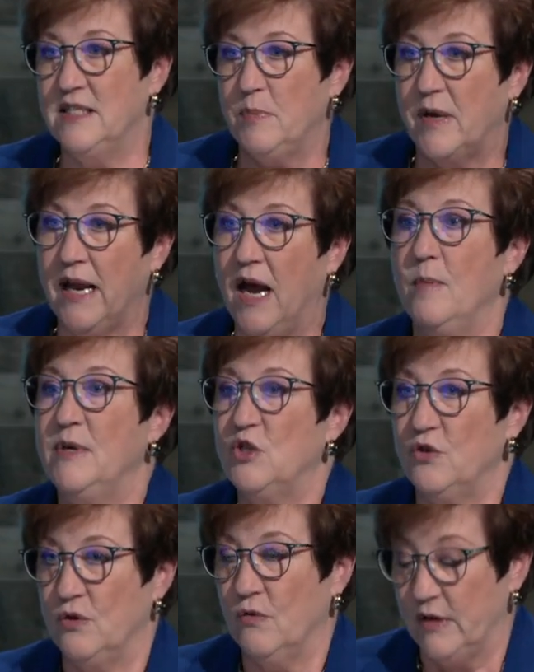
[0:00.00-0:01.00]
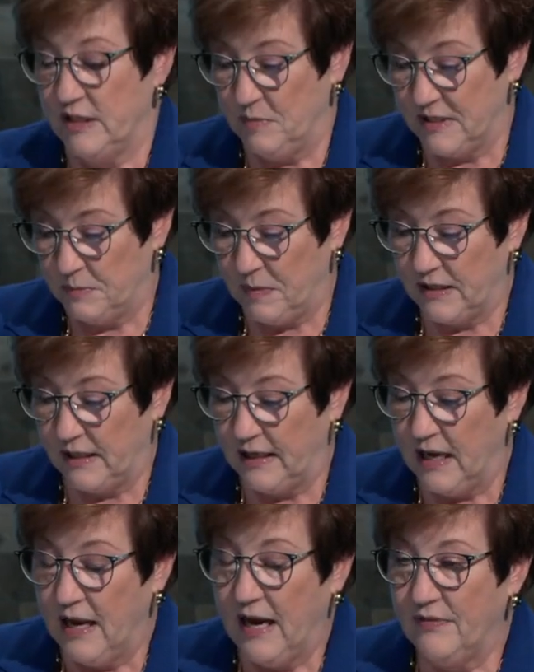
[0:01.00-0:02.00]
It's about how much are you going to be
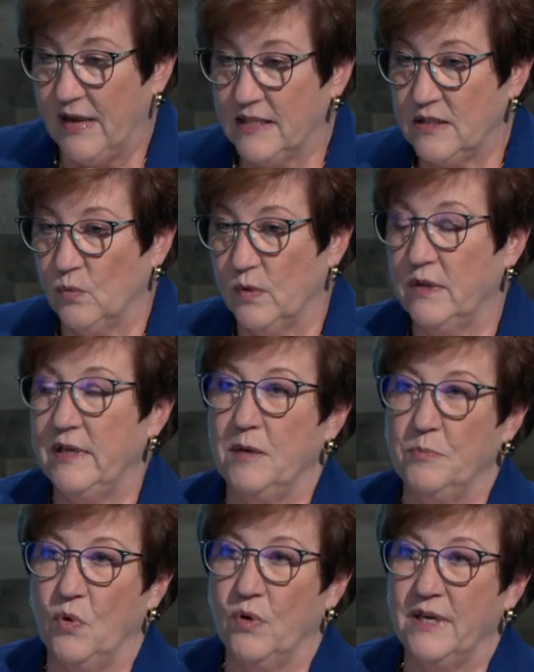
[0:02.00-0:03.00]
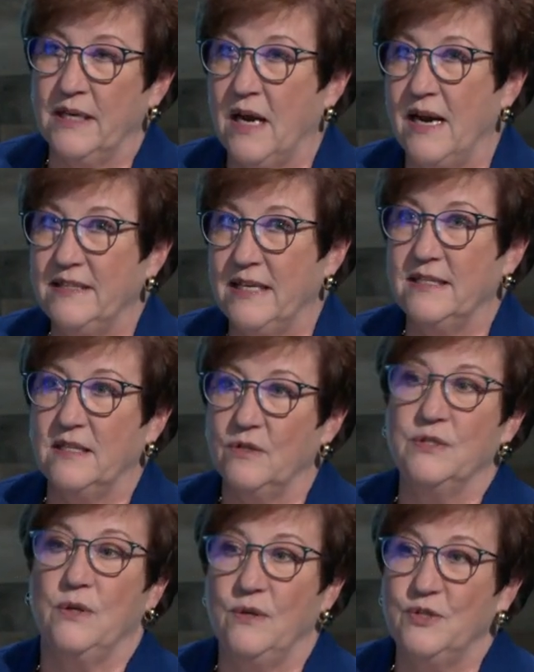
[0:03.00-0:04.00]
spending. And that's a really important, and kind of takes a
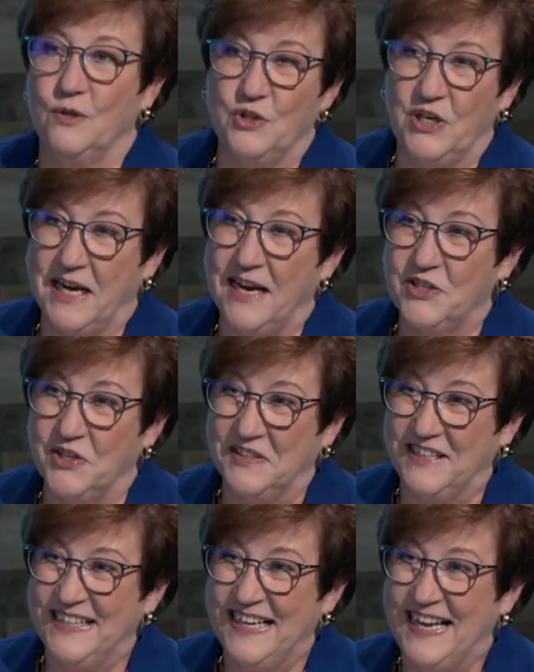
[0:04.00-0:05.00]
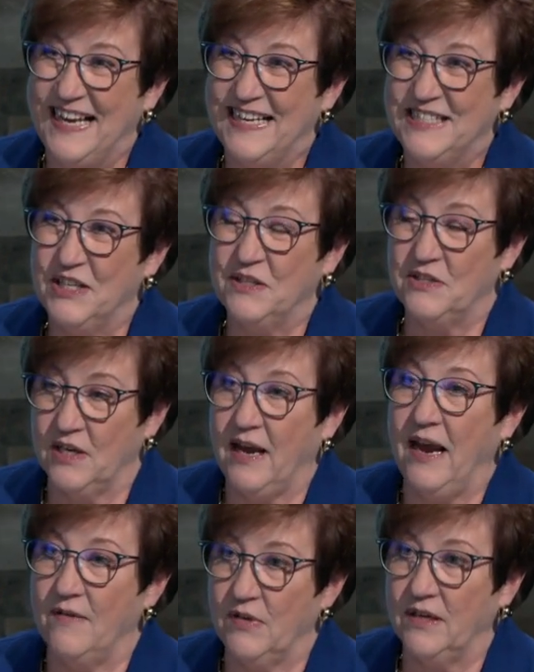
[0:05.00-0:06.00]
little soul searching actually,
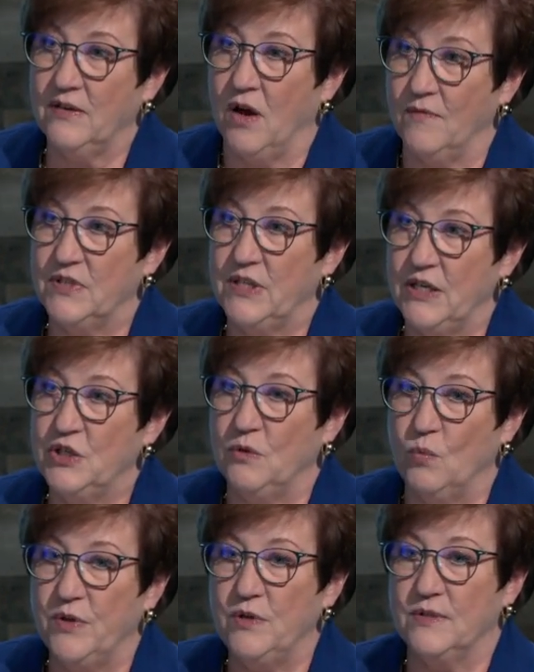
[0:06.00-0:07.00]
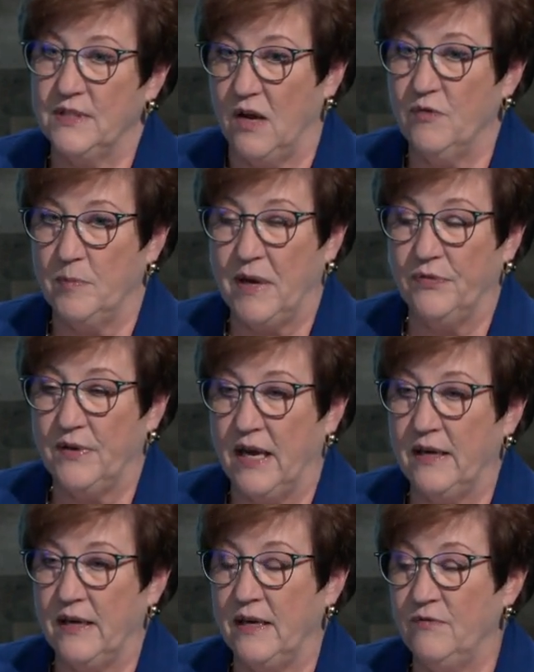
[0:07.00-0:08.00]
to have a conversation with yourself about
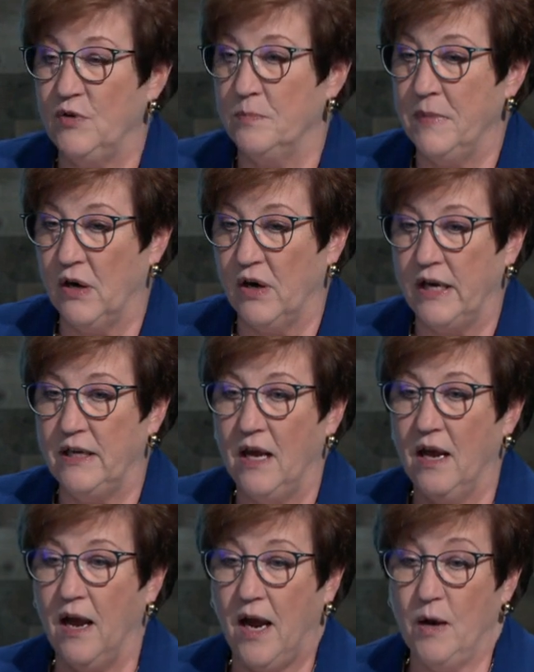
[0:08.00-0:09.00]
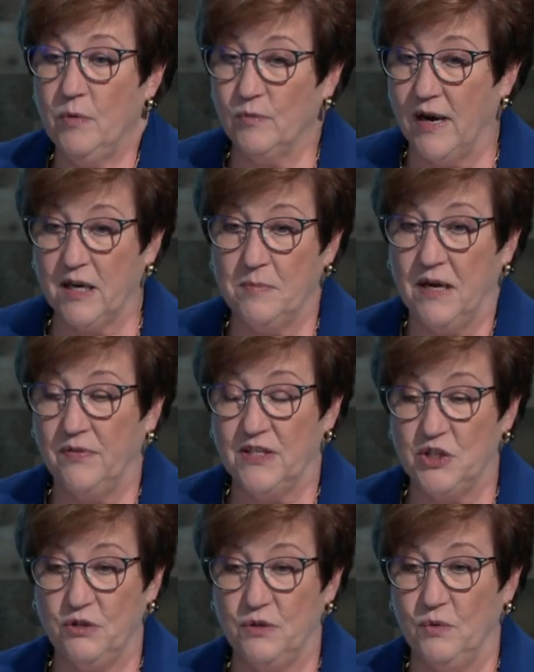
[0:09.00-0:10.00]
that. And if you're married, I would recommend
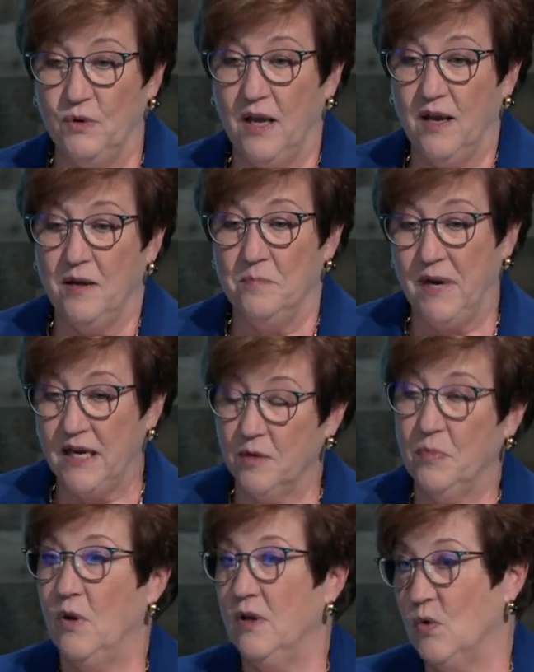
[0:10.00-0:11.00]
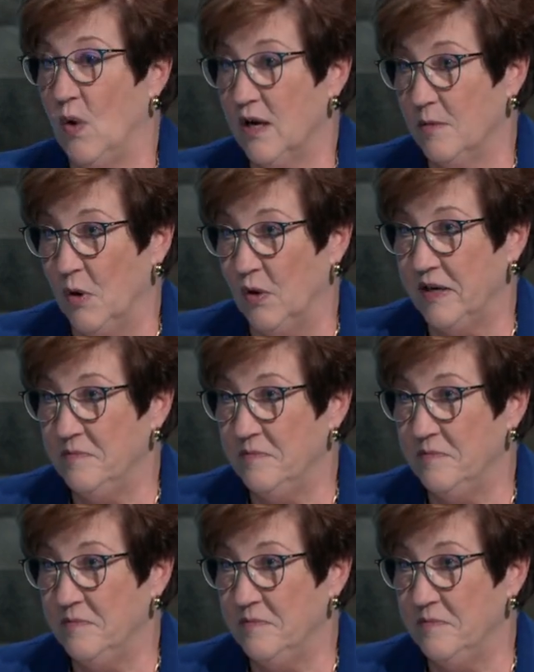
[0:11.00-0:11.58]
that you make a bowl of guacamole.